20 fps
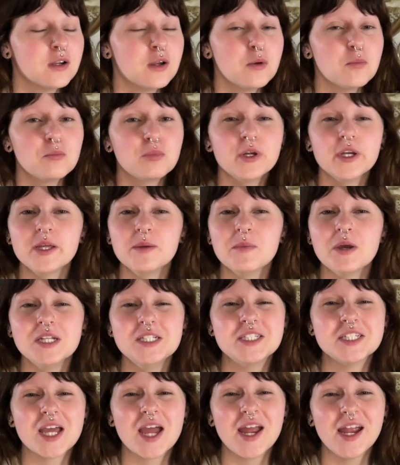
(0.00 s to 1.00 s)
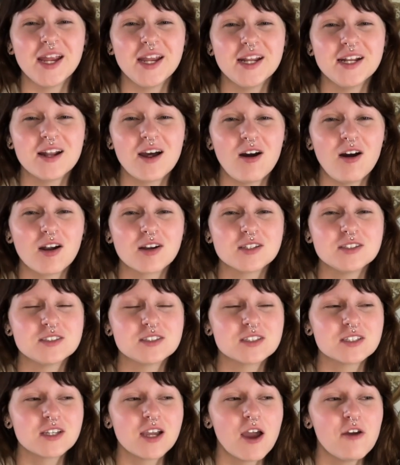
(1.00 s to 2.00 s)
pretty mundane,
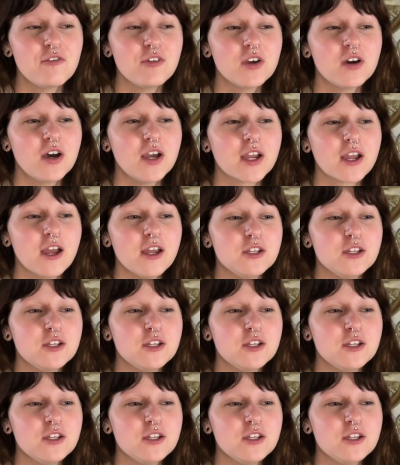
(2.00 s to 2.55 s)
honestly. I feel like I